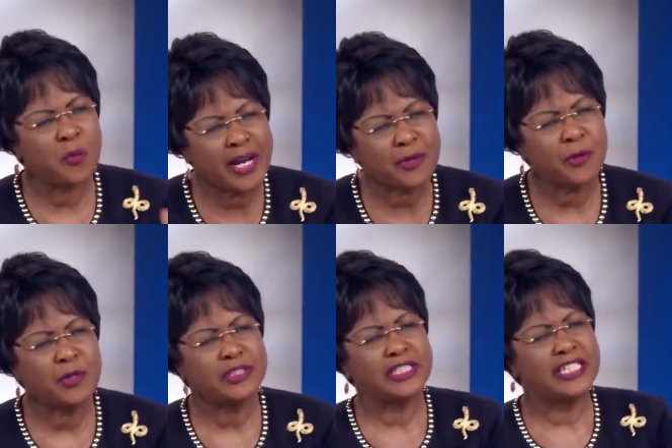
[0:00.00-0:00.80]
one
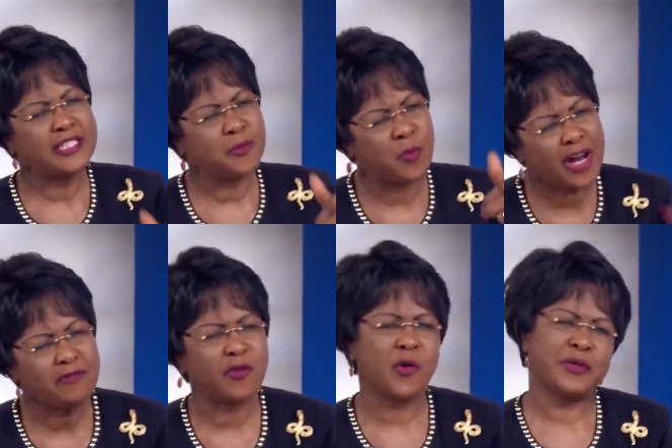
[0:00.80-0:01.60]
continent, one
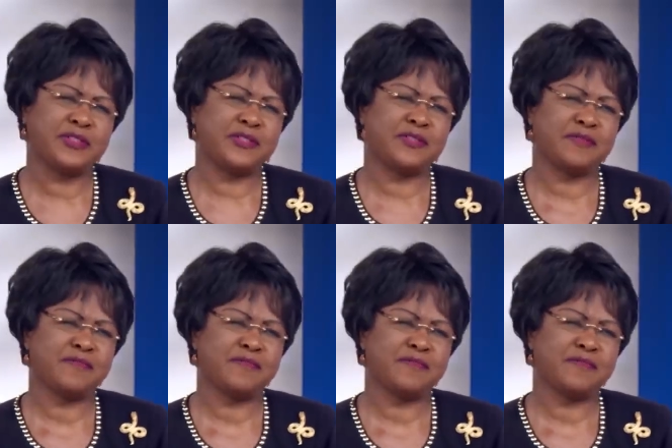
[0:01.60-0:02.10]
voice.